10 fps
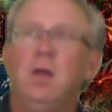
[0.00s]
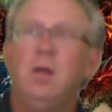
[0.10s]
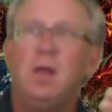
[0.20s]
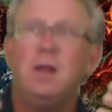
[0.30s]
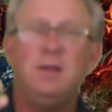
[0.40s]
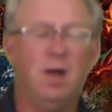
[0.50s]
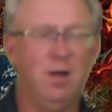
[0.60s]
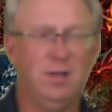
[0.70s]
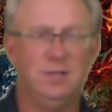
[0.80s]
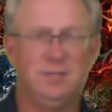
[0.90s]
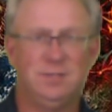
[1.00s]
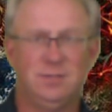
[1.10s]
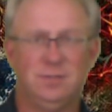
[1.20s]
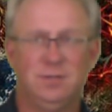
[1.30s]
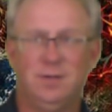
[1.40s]
And he does.
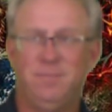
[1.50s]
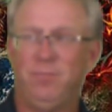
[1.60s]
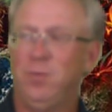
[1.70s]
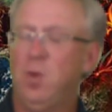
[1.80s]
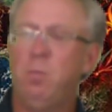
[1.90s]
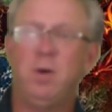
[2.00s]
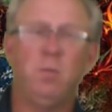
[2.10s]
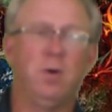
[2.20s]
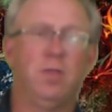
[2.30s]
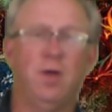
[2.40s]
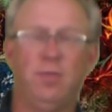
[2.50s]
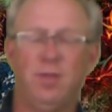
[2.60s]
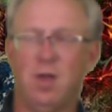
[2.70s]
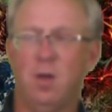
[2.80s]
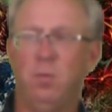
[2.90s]
Nobody would have thought that
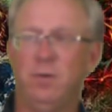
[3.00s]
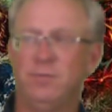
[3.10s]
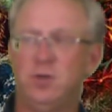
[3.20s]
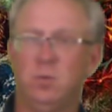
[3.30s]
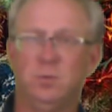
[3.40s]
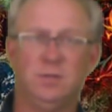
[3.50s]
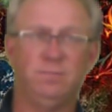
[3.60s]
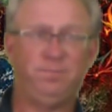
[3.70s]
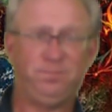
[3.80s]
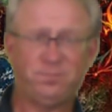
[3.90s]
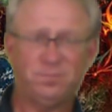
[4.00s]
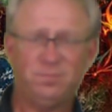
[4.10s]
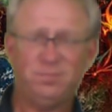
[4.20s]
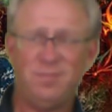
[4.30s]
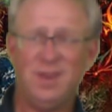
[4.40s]
God would have chosen
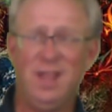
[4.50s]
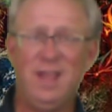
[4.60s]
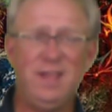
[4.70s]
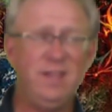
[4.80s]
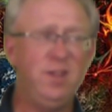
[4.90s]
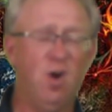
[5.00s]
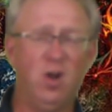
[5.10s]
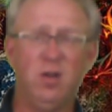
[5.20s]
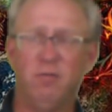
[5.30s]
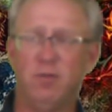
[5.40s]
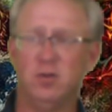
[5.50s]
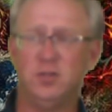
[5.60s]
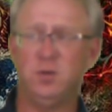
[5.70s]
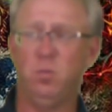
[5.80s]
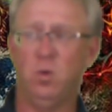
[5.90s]
a young
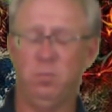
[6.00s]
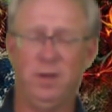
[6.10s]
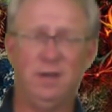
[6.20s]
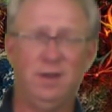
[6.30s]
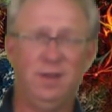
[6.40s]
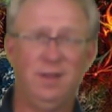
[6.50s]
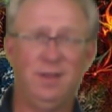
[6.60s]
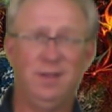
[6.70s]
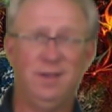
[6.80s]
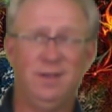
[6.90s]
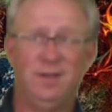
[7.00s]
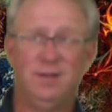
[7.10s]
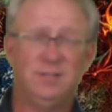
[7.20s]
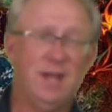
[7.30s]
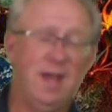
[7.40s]
virgin woman
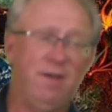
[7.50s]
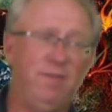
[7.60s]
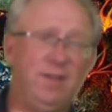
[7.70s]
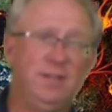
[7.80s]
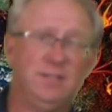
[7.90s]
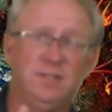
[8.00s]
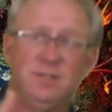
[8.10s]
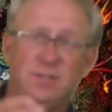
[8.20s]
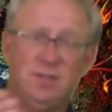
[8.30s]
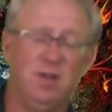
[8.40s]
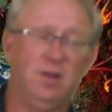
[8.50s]
to have his son.